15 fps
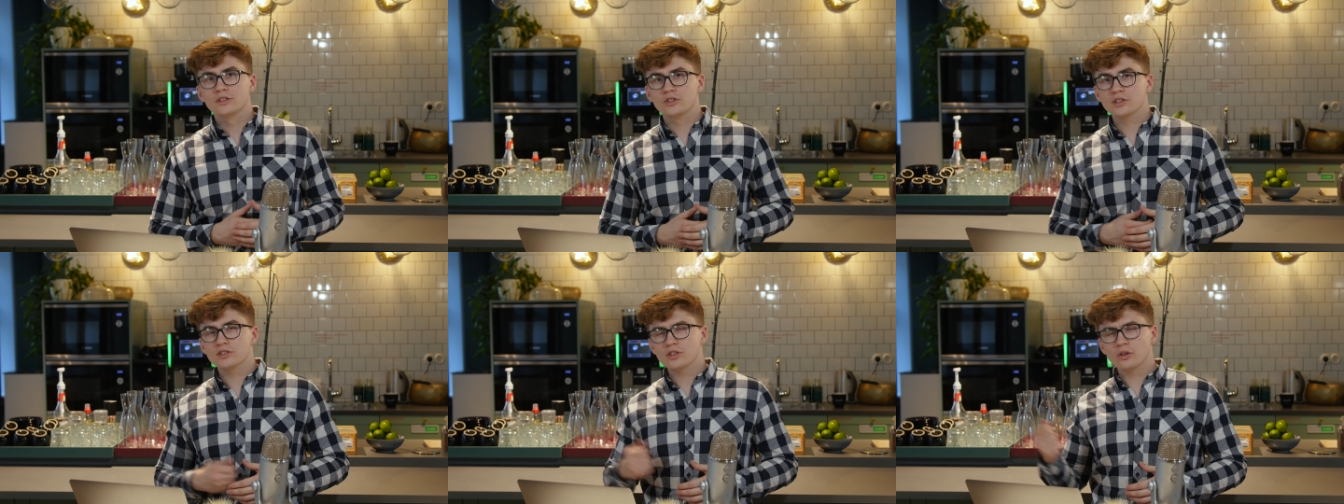
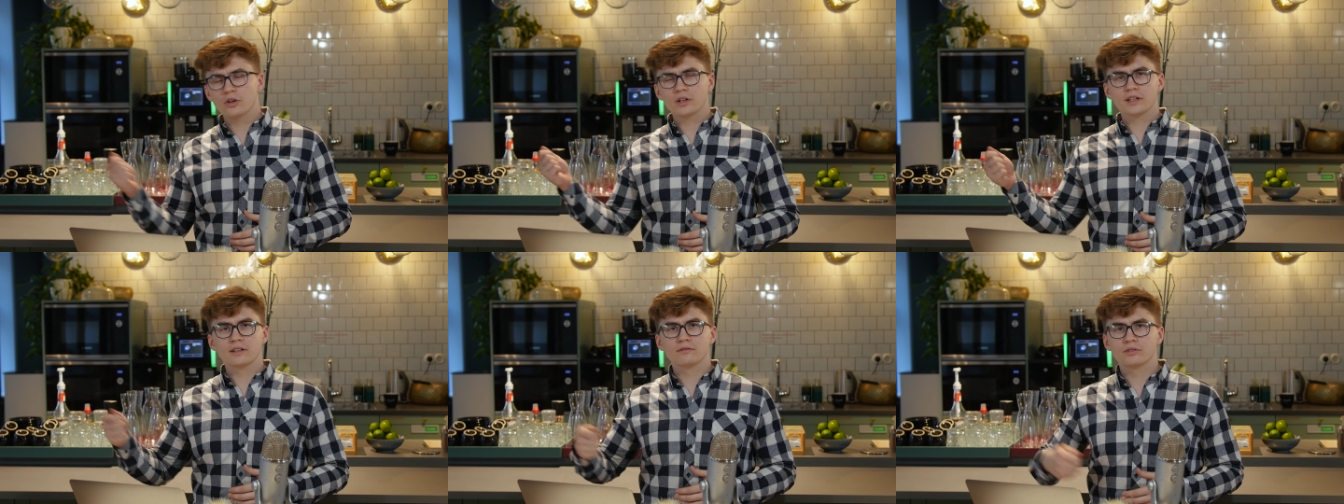just to
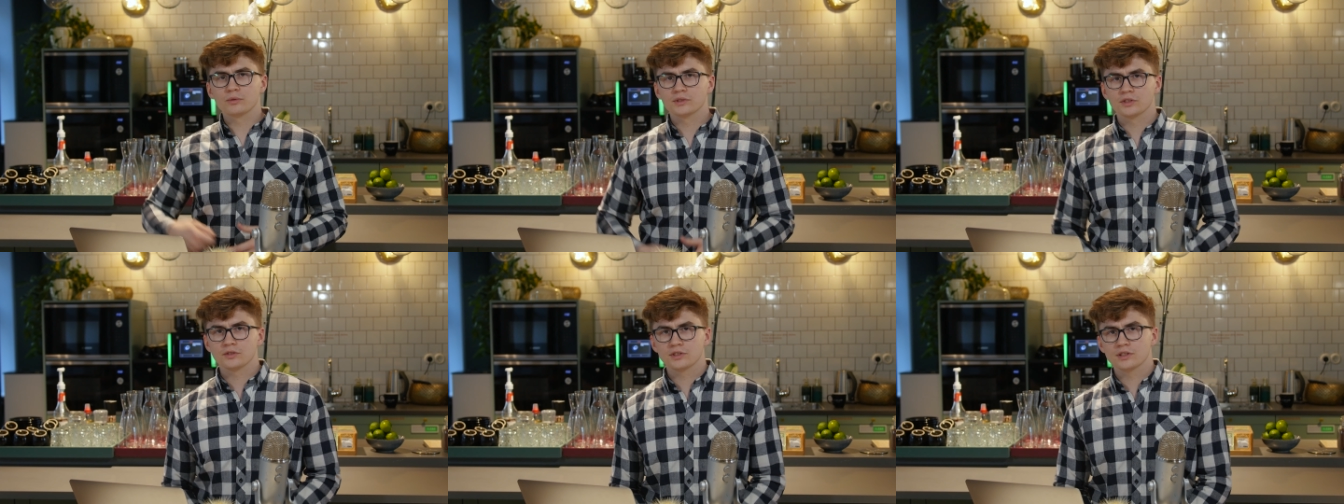hook
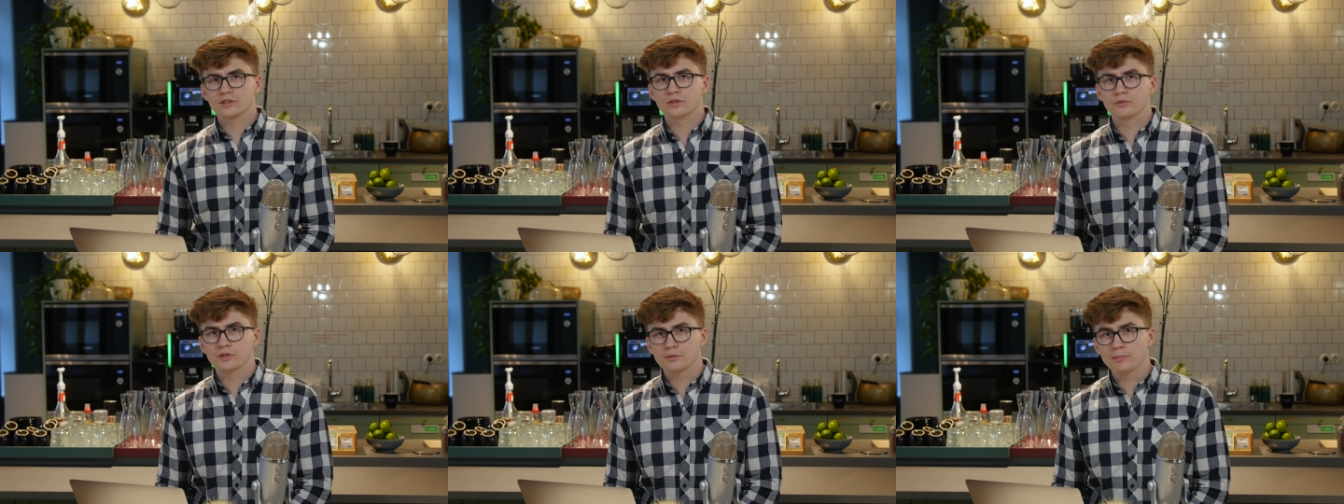influencers
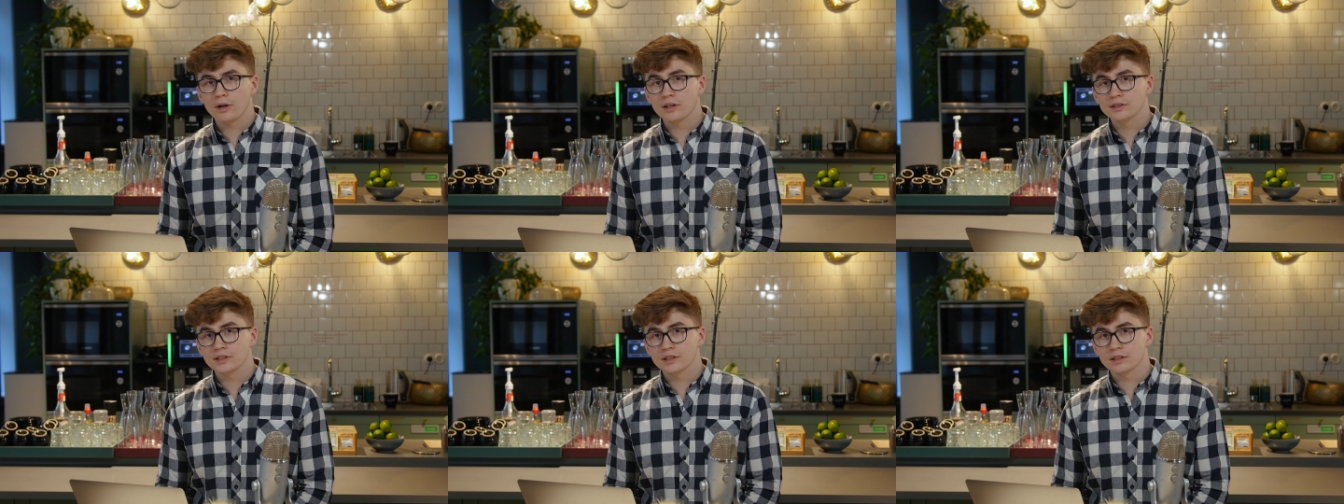into
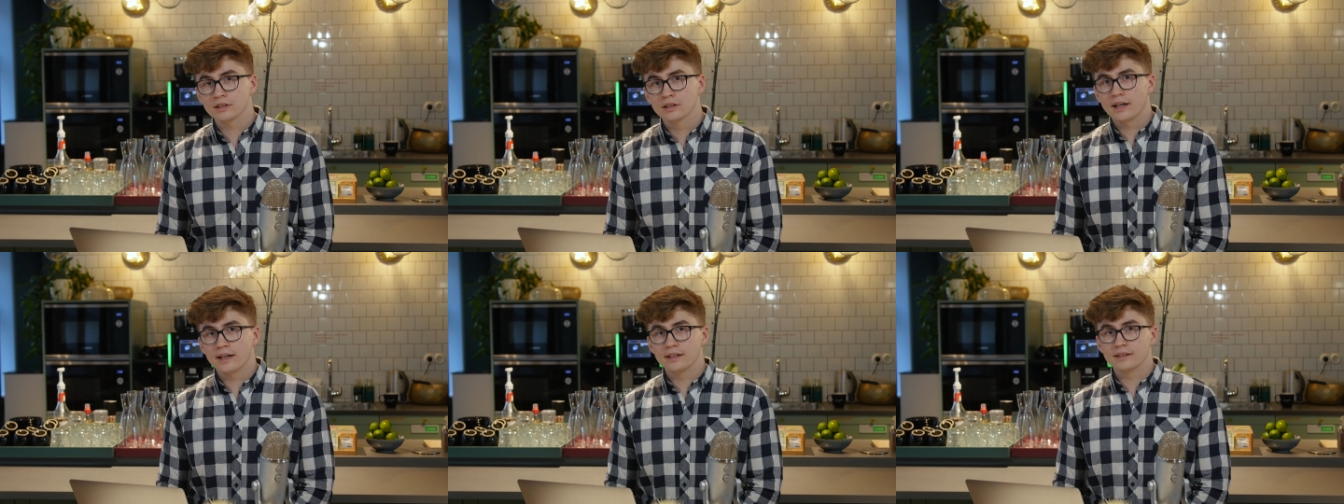responding
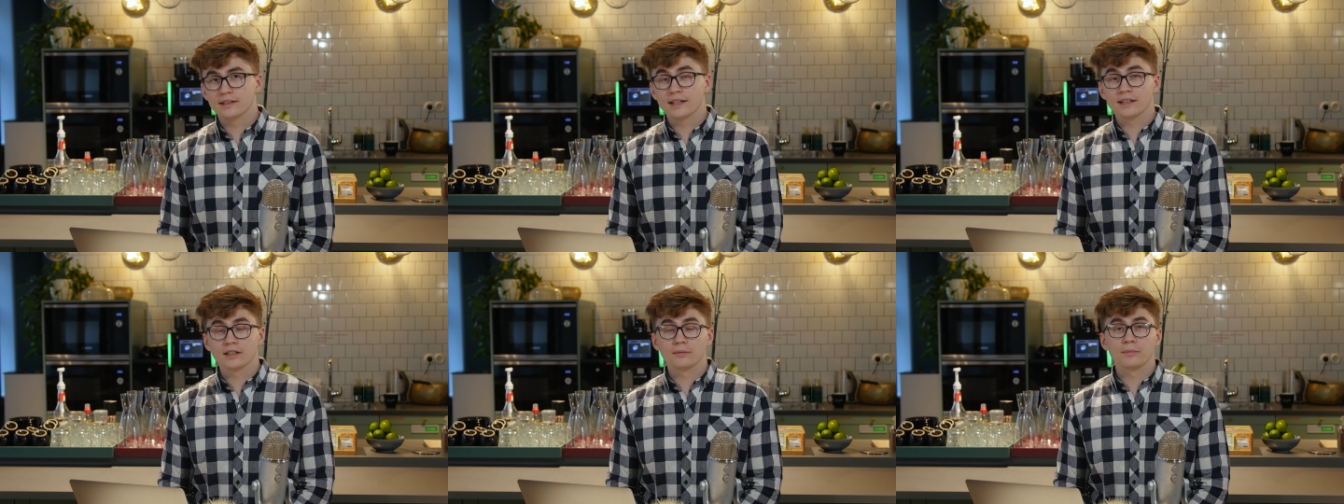and
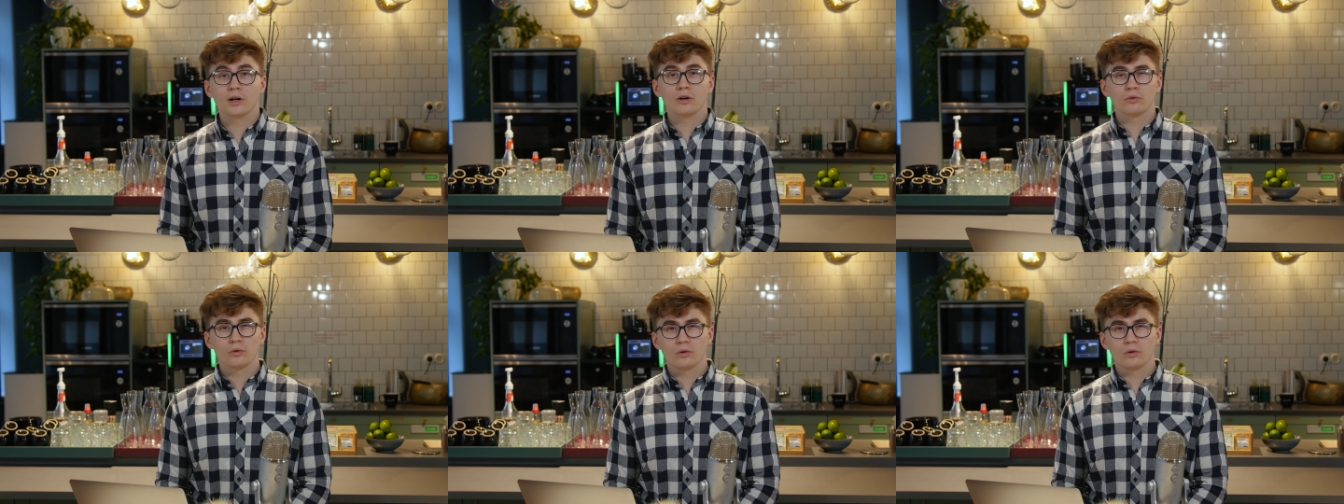getting the ball